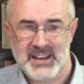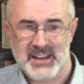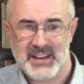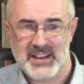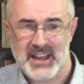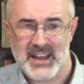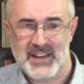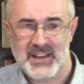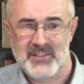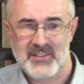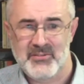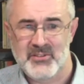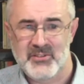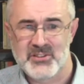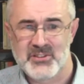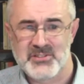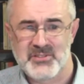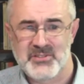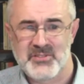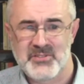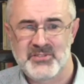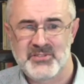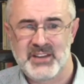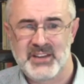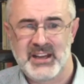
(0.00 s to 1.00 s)
the end of verse
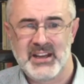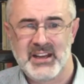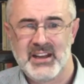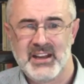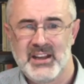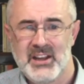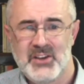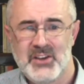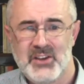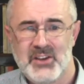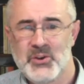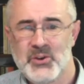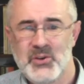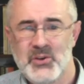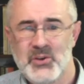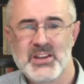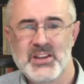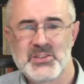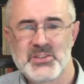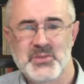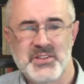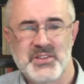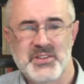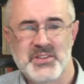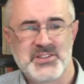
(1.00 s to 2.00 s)
15. Do
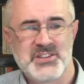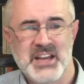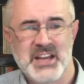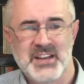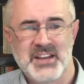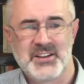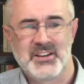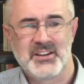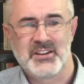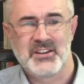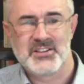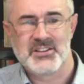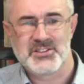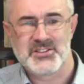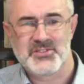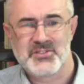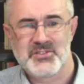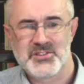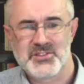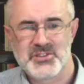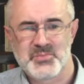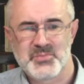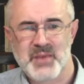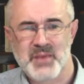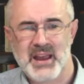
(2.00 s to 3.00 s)
this with gentleness and
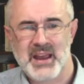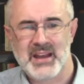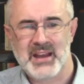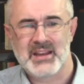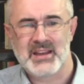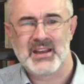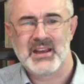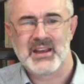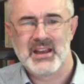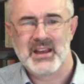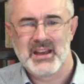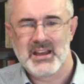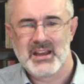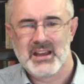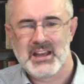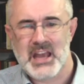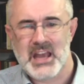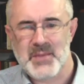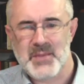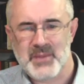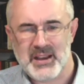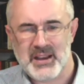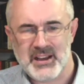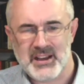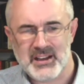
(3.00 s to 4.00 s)
respect,
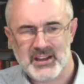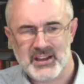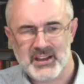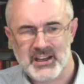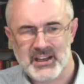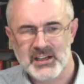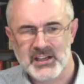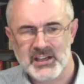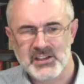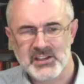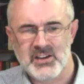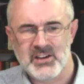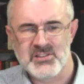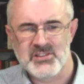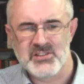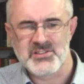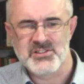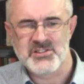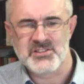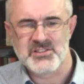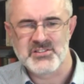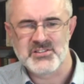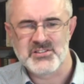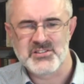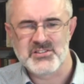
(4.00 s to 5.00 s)
keeping a clear
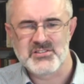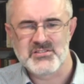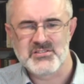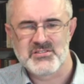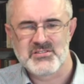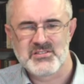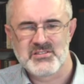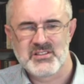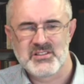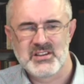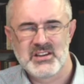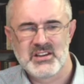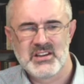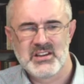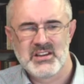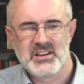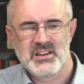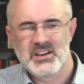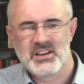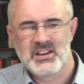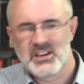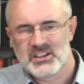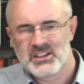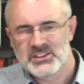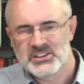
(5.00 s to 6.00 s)
conscience,
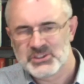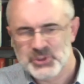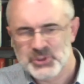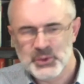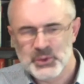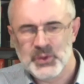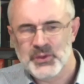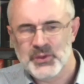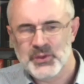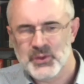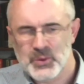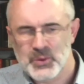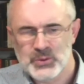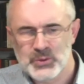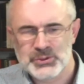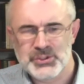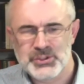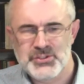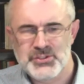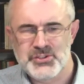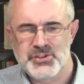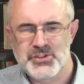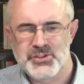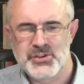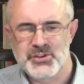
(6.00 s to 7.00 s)
so that those who
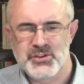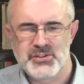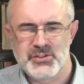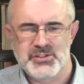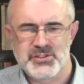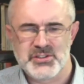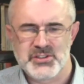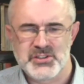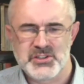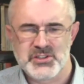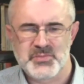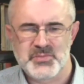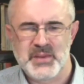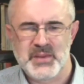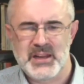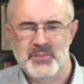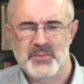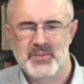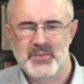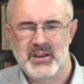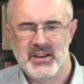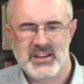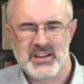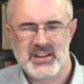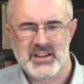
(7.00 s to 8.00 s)
choose to speak
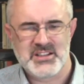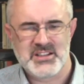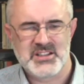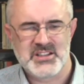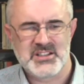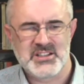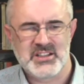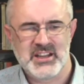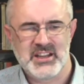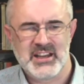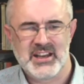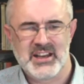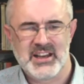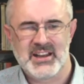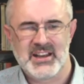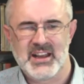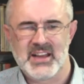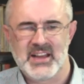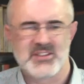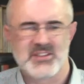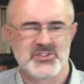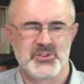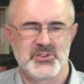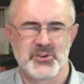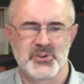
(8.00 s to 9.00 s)
maliciously
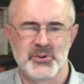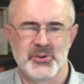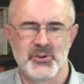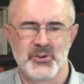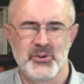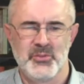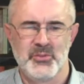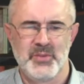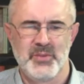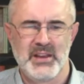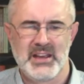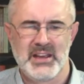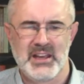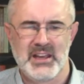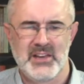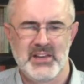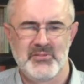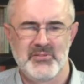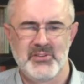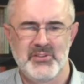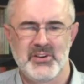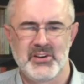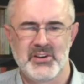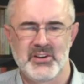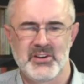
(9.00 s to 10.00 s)
against your good
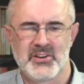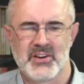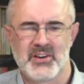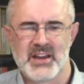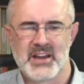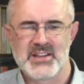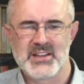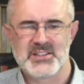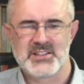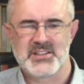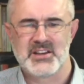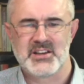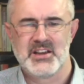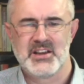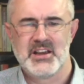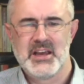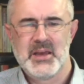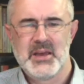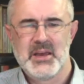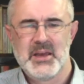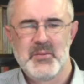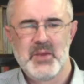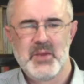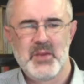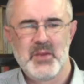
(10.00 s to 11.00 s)
behaviour in Christ
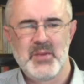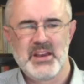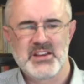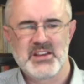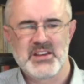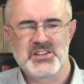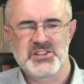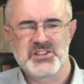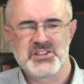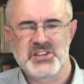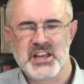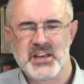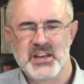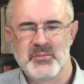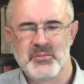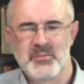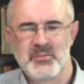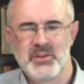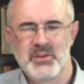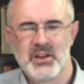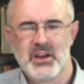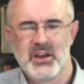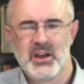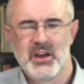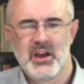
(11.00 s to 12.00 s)
may be
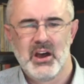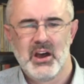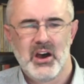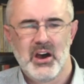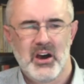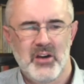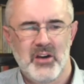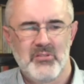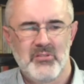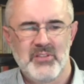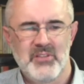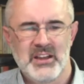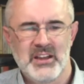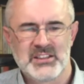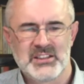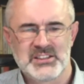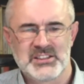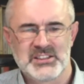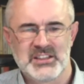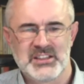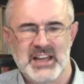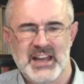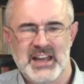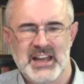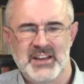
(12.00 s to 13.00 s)
ashamed of their
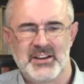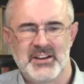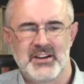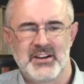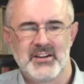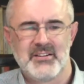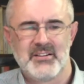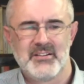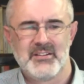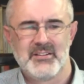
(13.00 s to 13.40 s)
slander.